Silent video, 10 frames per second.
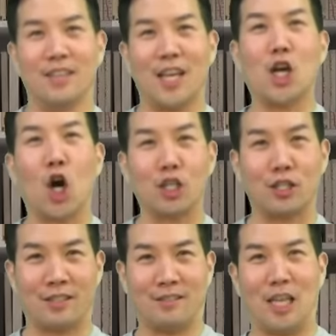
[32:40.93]
It
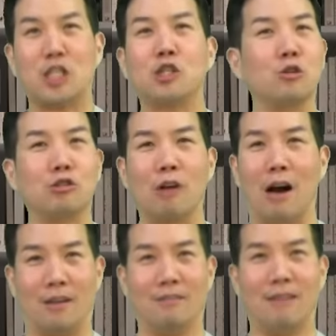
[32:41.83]
hurts. It's too
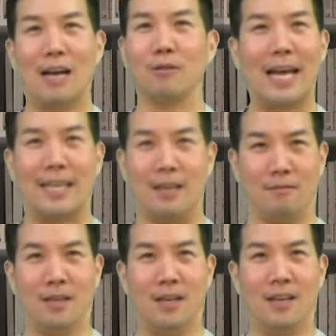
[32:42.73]
strong. I don't like it,
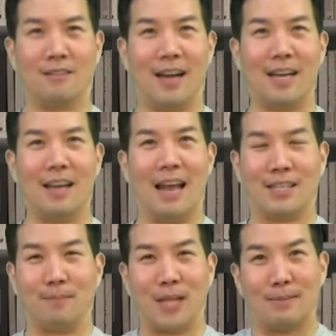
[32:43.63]
right? And
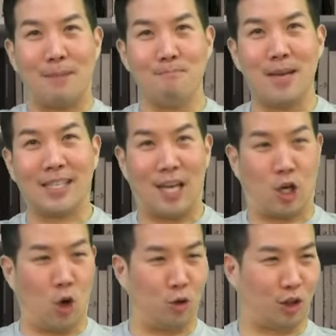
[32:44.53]
sometimes I miss, it
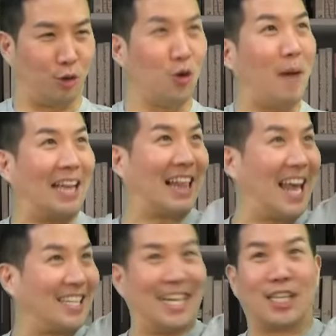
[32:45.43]
goes through my
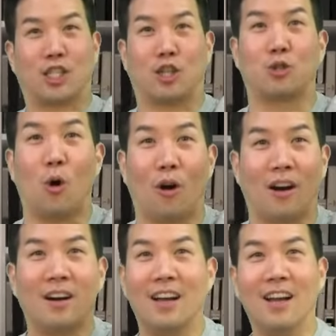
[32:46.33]
legs and hits the
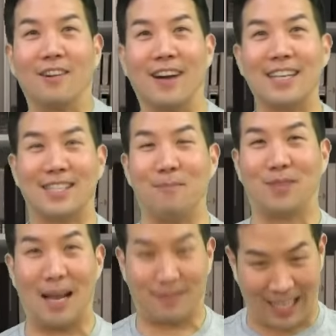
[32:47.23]
door, right?
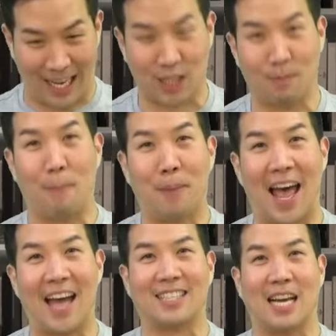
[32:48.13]
Sometimes it hits my
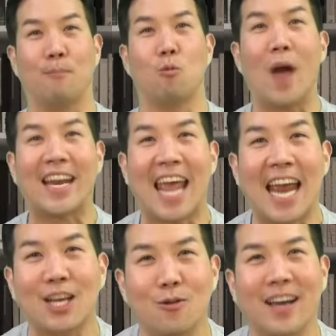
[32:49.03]
pants and I'm wet
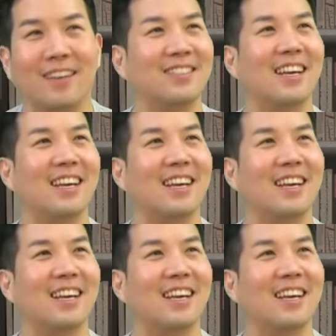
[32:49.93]
anyways.